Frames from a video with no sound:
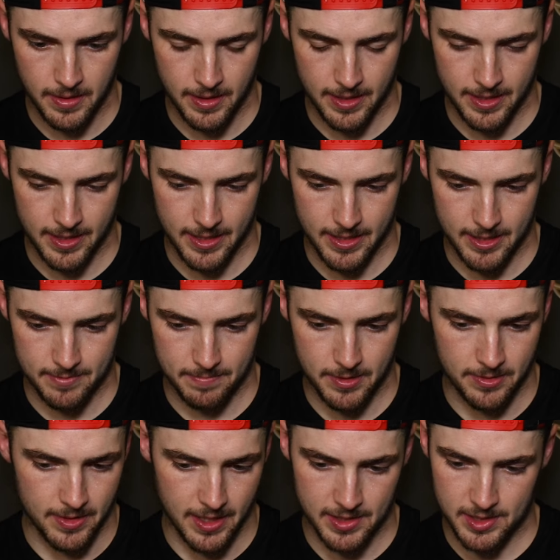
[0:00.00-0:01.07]

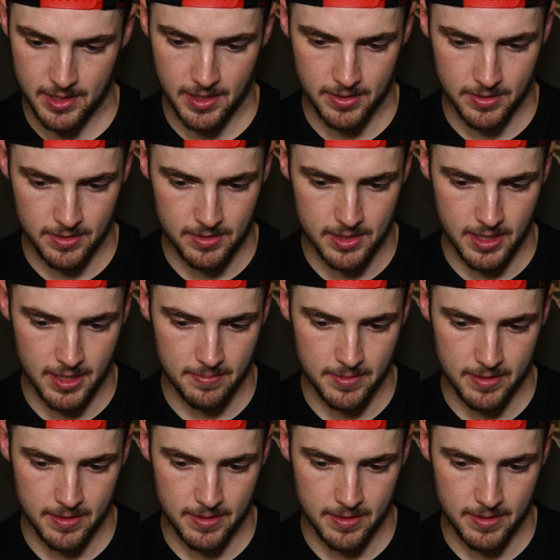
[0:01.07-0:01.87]
Against another good team,